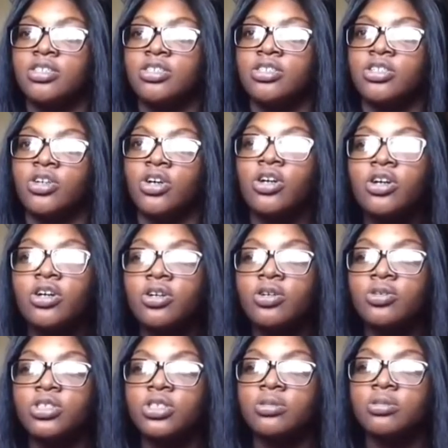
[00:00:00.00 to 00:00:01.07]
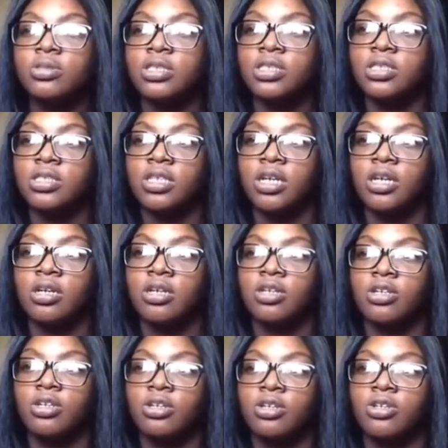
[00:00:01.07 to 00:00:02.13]
the girl, she was just like,
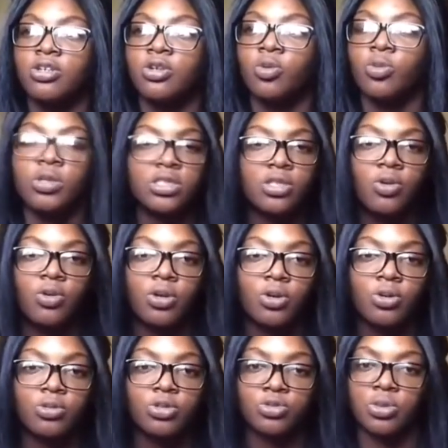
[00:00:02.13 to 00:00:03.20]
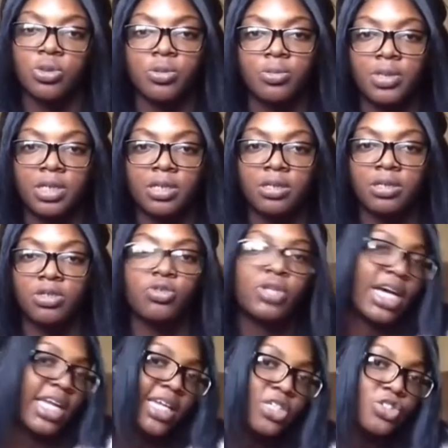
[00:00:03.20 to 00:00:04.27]
you know, what's going on? What's wrong with me? You're
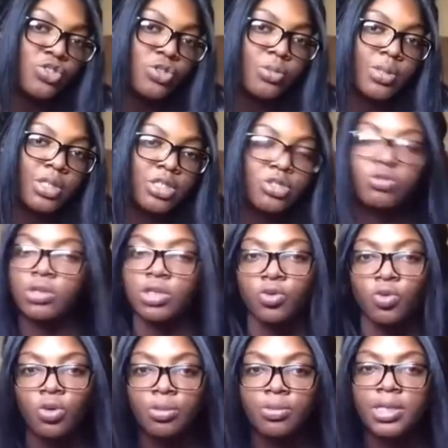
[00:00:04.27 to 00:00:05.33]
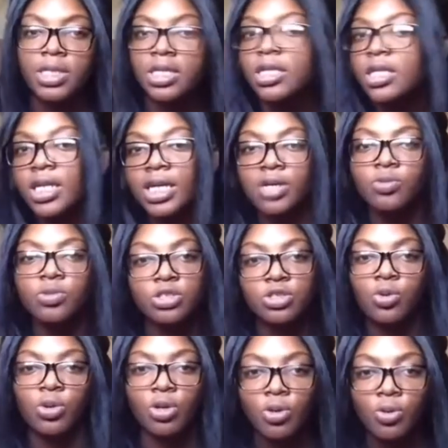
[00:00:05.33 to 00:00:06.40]
not answering me. You ignoring me. Like, what's
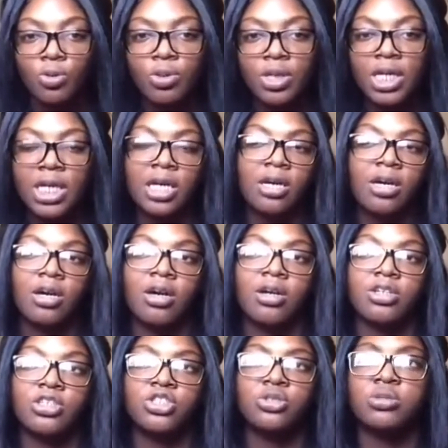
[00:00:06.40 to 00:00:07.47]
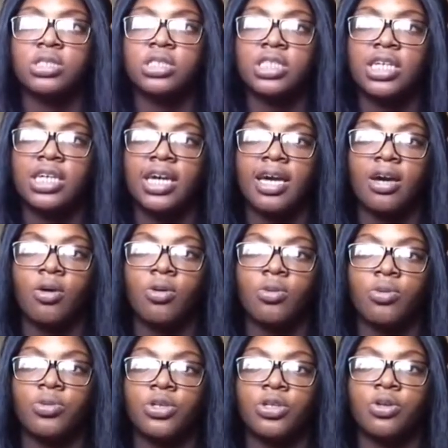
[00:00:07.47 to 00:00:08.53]
going on? She was just saying how,
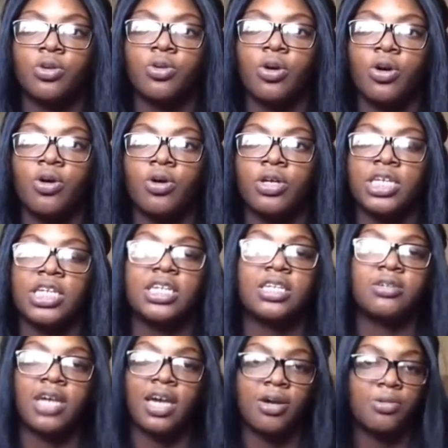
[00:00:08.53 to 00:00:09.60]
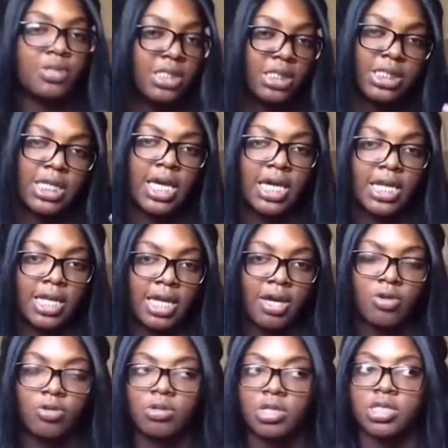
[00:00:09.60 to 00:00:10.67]
you know, all he had was his head
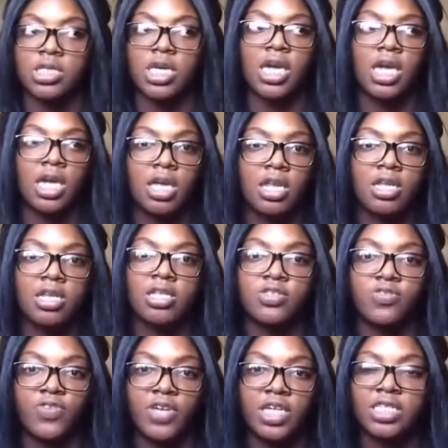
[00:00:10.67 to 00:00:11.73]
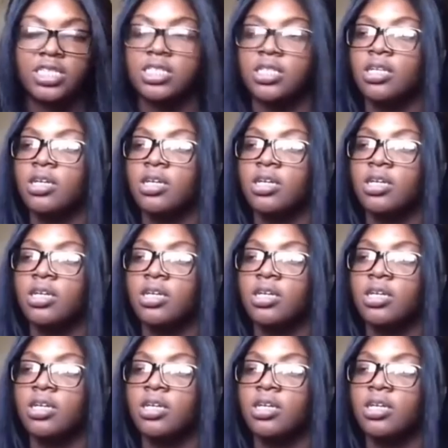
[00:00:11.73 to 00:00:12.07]
down, his hand in his face.